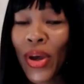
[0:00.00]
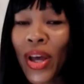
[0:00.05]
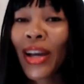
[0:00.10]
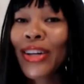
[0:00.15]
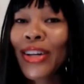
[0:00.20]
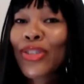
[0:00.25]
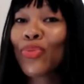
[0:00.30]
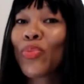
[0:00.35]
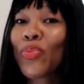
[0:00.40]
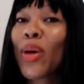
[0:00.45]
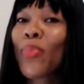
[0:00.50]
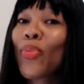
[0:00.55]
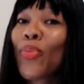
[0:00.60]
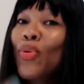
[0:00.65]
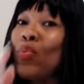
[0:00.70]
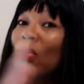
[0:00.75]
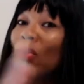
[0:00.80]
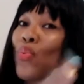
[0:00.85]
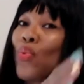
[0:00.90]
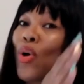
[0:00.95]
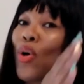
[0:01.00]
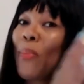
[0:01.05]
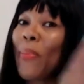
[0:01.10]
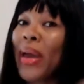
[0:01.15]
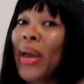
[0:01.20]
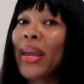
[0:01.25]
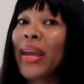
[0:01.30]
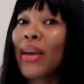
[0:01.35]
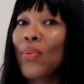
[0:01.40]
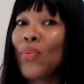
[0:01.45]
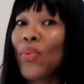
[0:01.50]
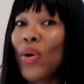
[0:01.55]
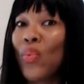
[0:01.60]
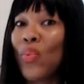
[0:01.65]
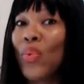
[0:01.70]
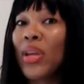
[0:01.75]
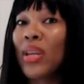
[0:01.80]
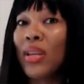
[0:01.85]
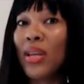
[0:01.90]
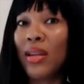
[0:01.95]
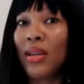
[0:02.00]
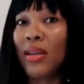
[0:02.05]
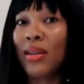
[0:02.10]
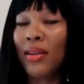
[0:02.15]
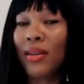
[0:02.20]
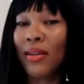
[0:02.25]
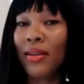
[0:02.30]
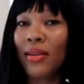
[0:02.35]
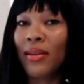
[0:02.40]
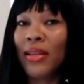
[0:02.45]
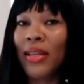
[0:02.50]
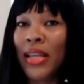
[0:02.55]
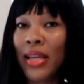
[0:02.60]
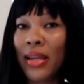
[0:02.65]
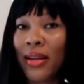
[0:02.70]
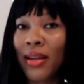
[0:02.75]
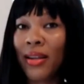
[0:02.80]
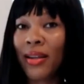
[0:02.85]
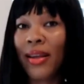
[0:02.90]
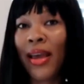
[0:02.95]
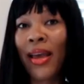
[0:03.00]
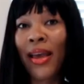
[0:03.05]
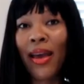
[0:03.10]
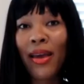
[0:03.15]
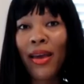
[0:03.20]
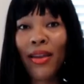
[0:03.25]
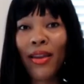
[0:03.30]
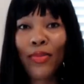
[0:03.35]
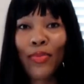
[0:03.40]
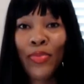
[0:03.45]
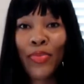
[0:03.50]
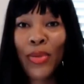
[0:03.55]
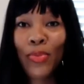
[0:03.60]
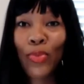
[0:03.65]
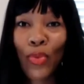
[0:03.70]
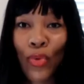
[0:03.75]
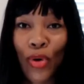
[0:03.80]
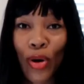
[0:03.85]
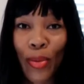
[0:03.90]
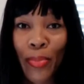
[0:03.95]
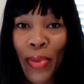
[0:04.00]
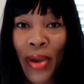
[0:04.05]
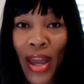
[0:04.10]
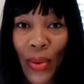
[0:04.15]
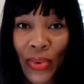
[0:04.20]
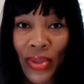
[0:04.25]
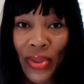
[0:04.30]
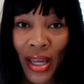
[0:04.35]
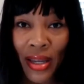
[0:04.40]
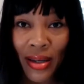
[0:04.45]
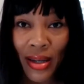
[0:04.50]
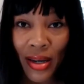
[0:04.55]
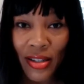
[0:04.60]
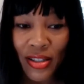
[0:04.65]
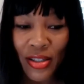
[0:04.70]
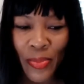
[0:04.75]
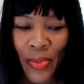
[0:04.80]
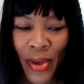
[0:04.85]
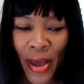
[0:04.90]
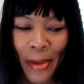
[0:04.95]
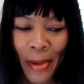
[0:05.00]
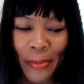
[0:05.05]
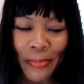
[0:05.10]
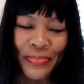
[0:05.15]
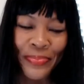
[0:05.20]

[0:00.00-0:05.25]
Because remember, we weren't making what we needed needed and people weren't paying what they needed to pay.